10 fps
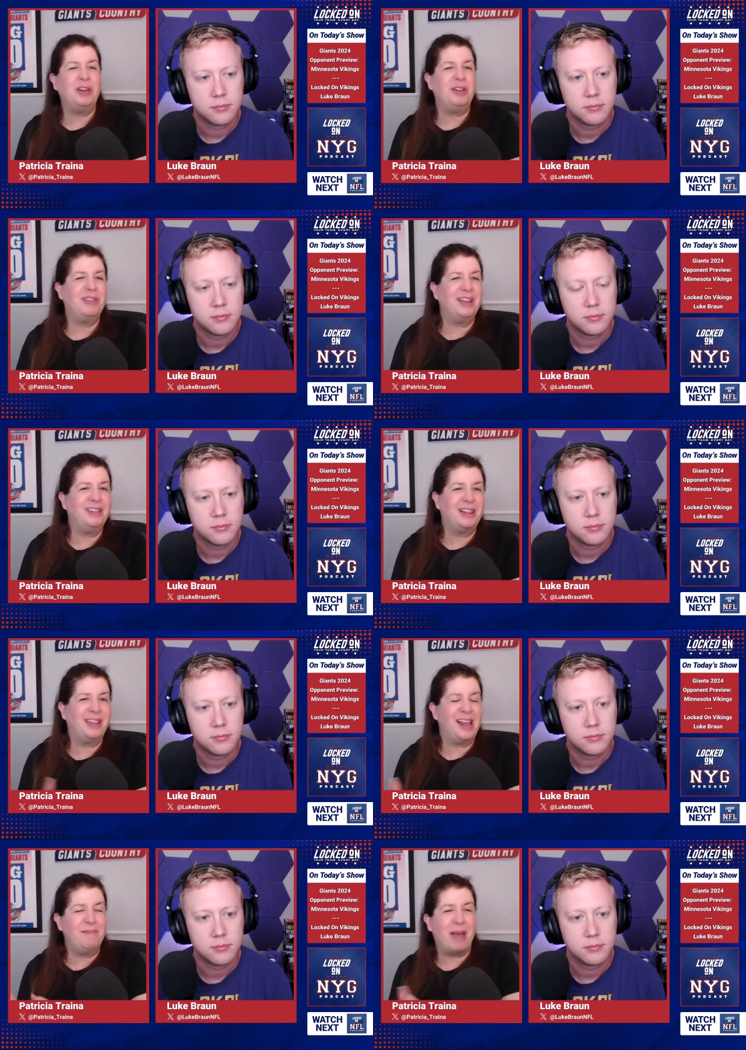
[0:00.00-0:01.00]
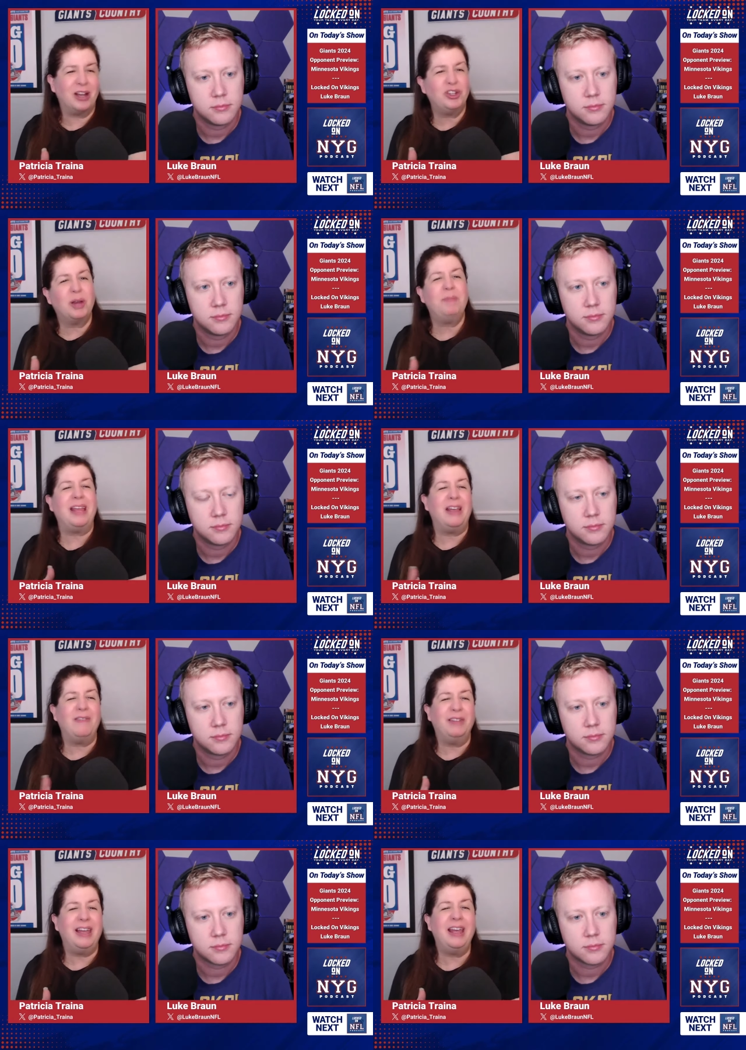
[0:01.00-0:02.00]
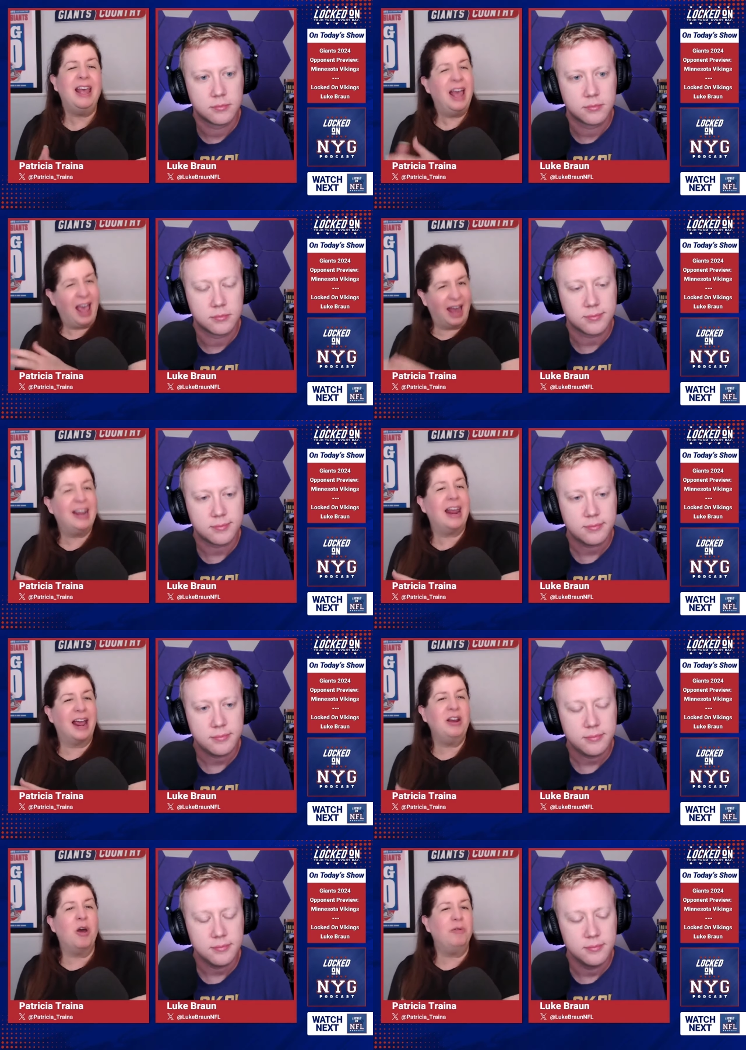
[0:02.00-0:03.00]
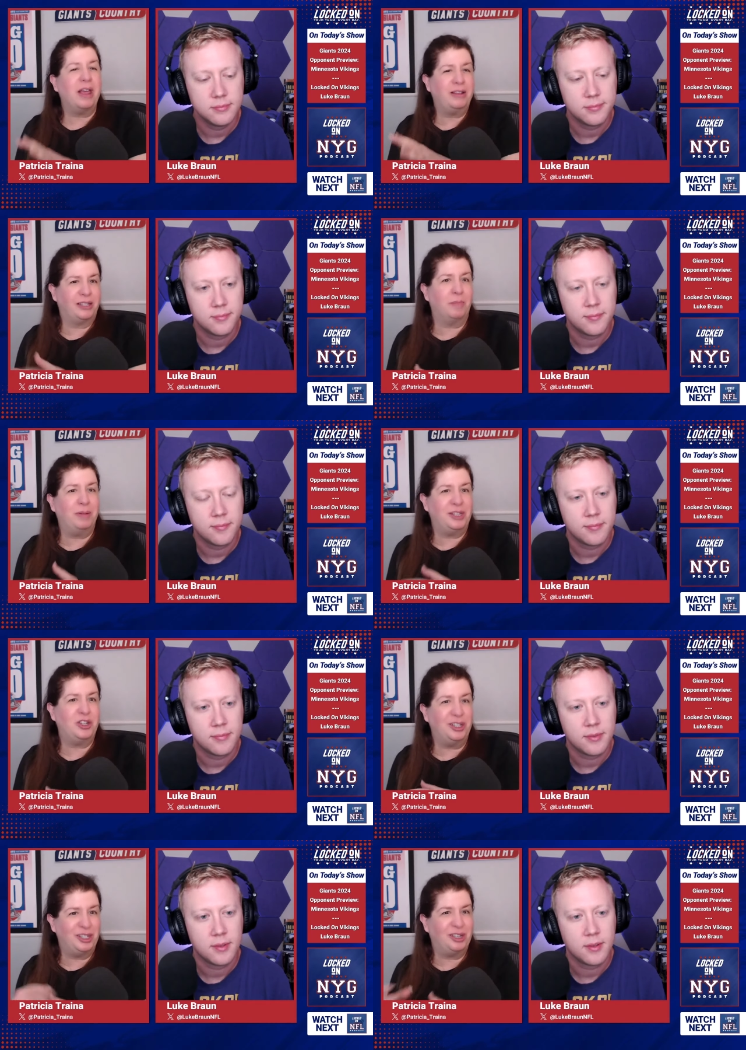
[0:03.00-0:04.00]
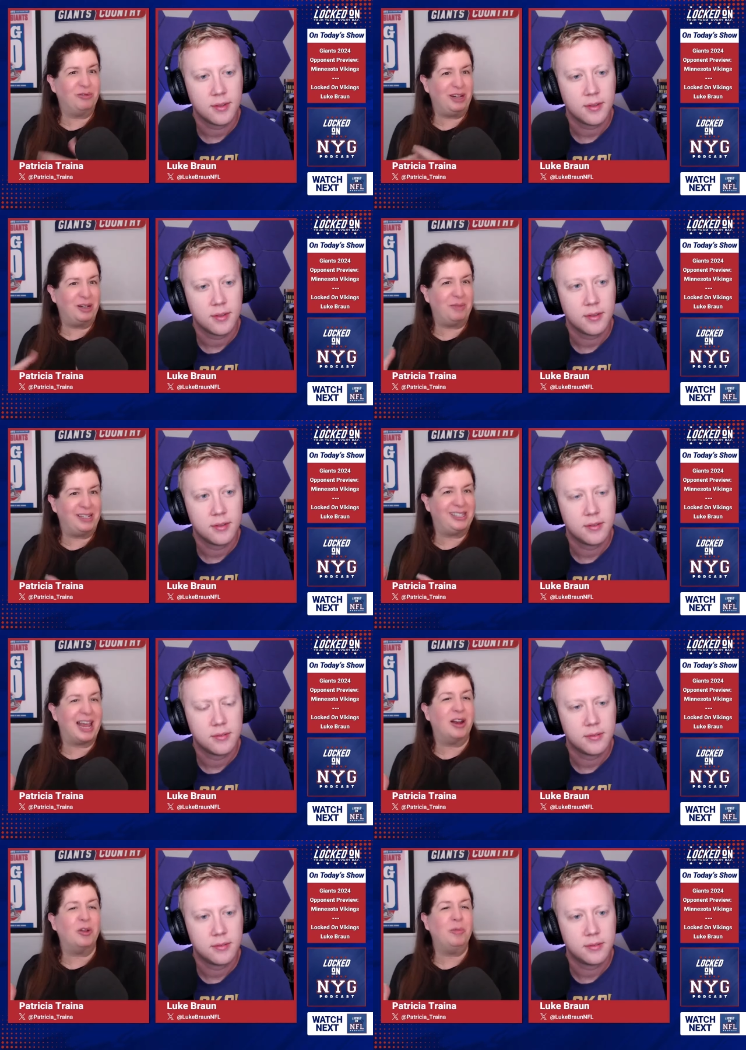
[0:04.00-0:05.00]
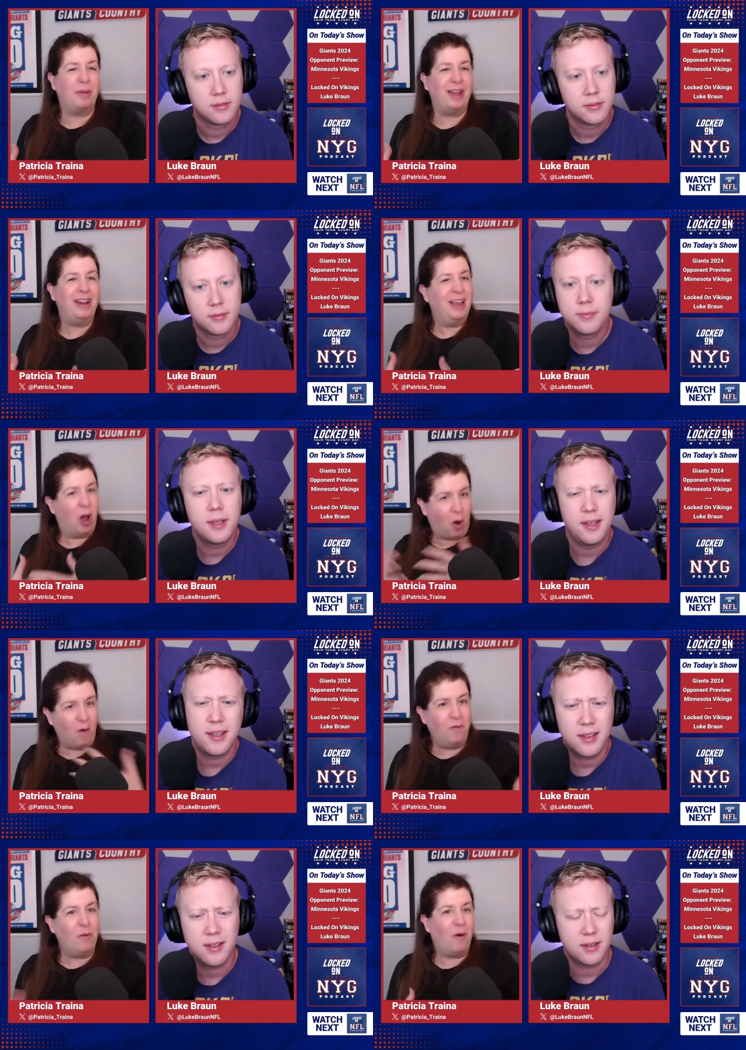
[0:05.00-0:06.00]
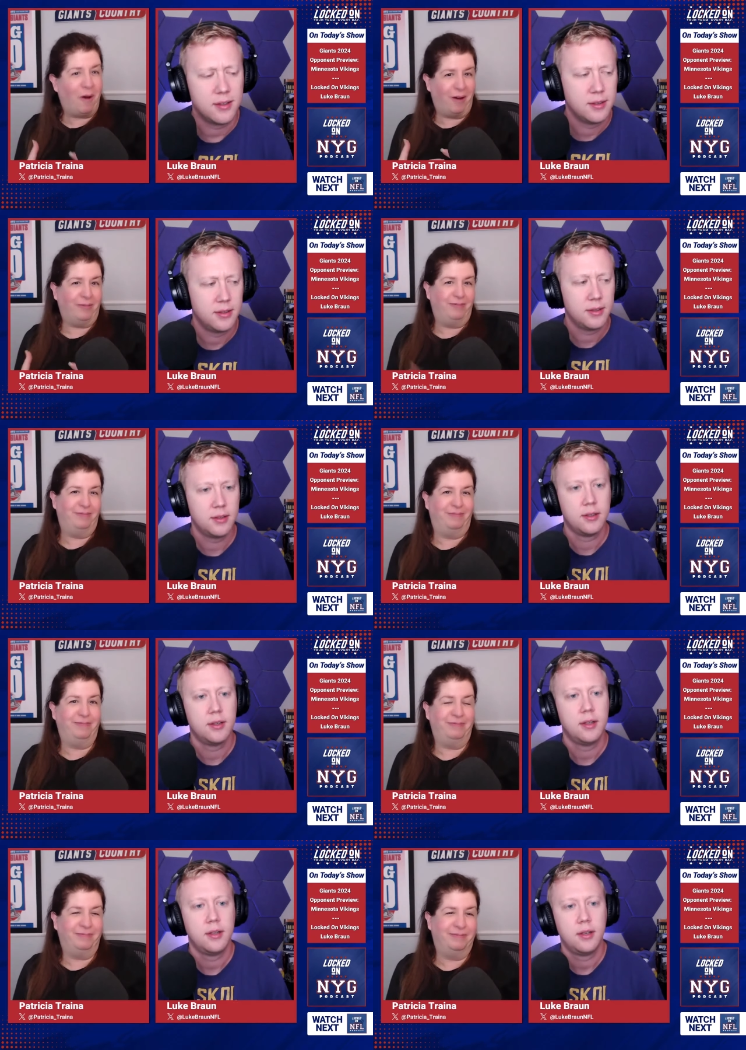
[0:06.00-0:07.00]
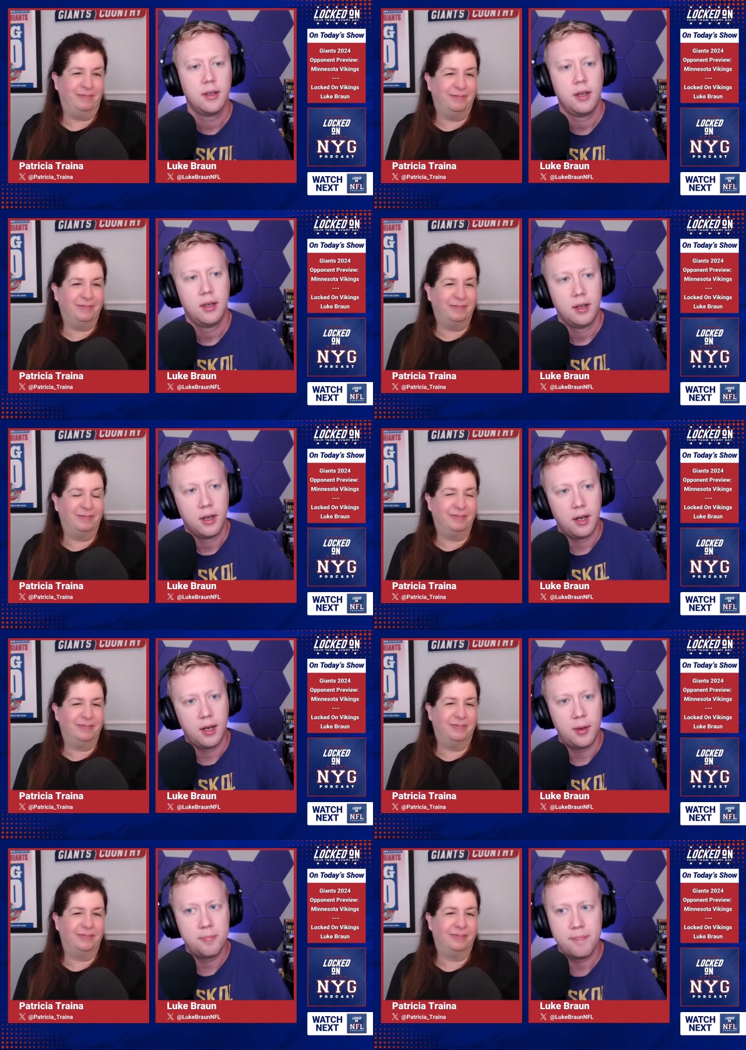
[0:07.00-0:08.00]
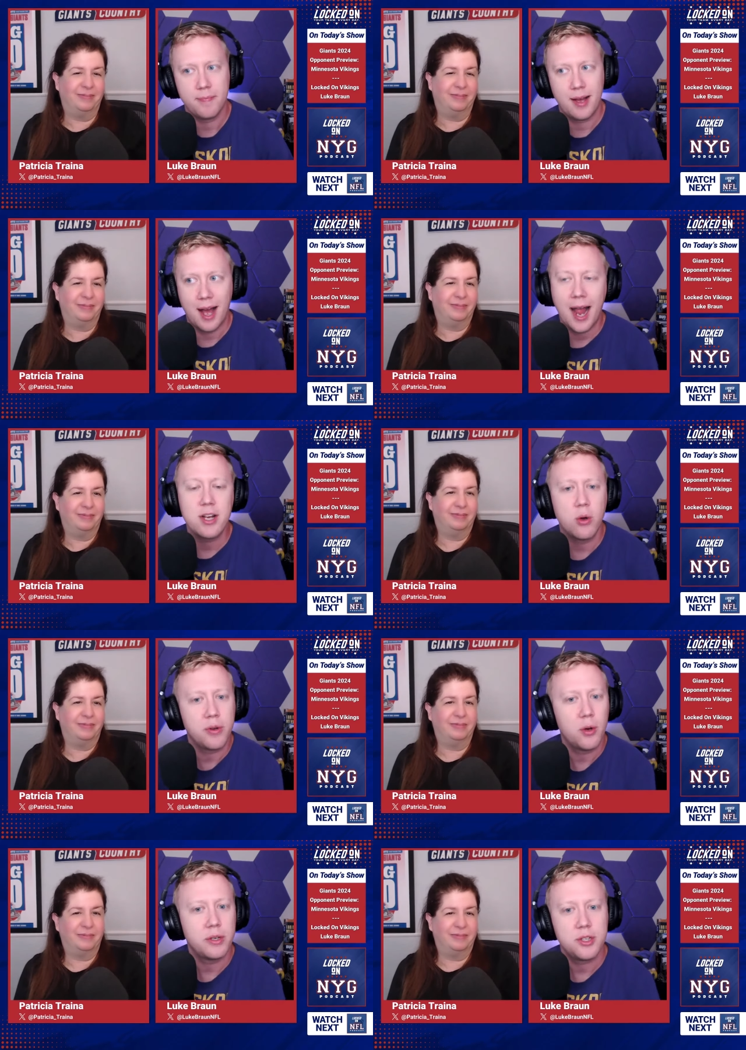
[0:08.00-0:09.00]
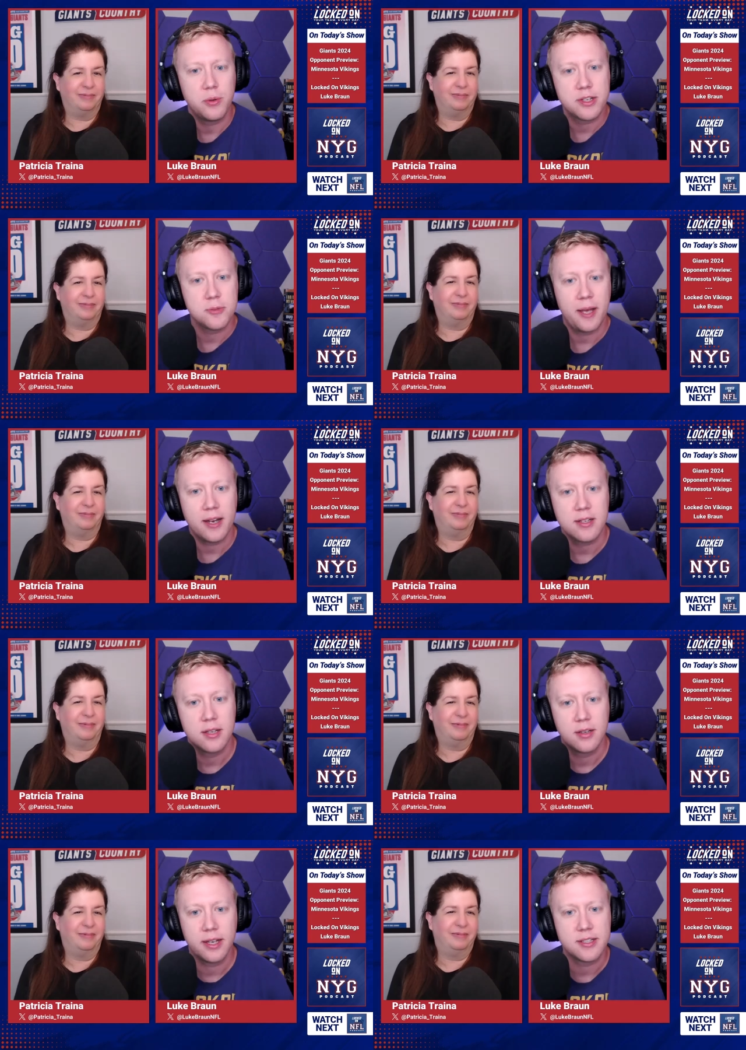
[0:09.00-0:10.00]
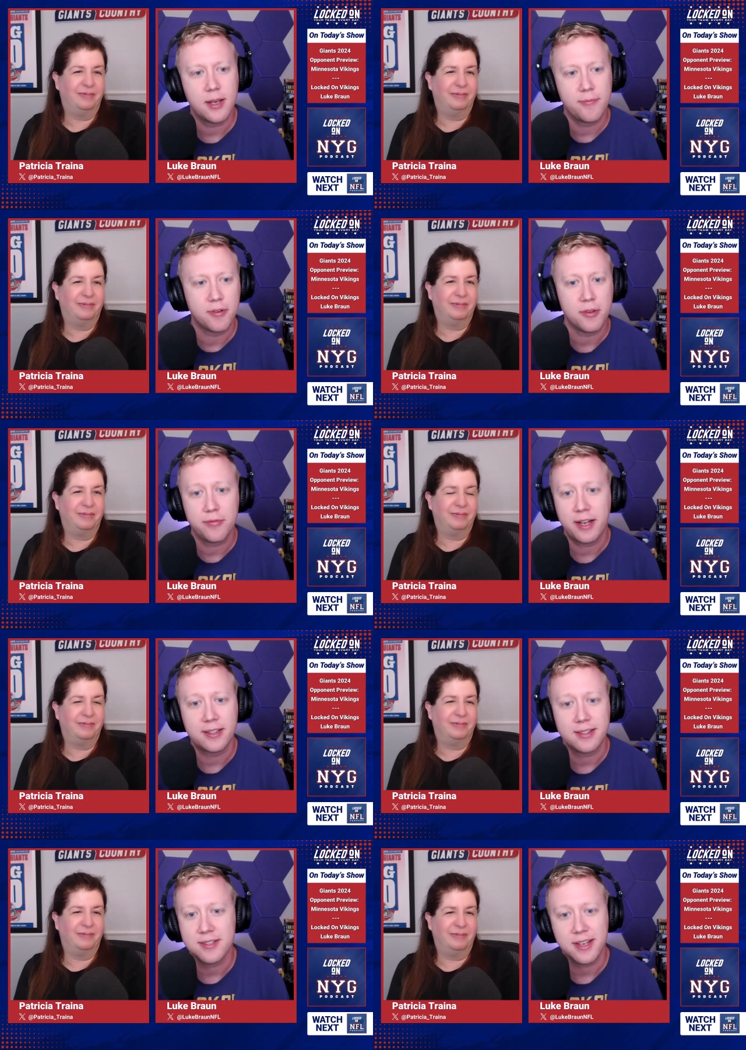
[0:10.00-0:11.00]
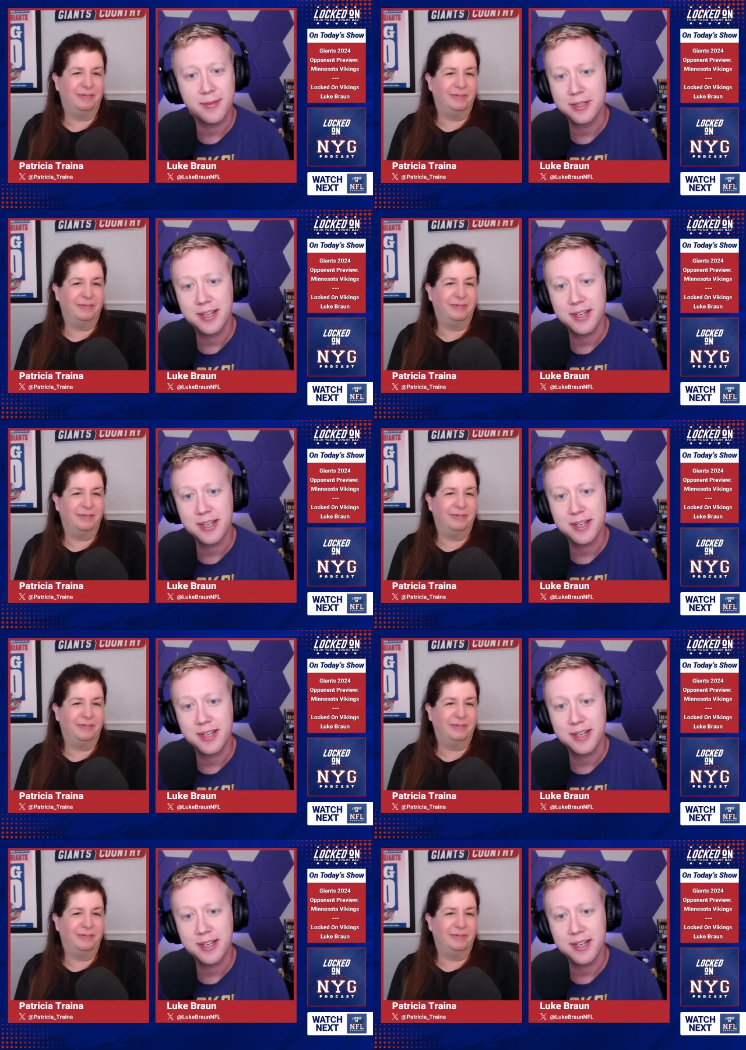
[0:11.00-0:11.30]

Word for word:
Speaker 1: Do you think that they match up evenly? And again, I know that some positions still need to be settled, but
Speaker 2: overall. I don't know what to expect, except for the fact that this game doesn't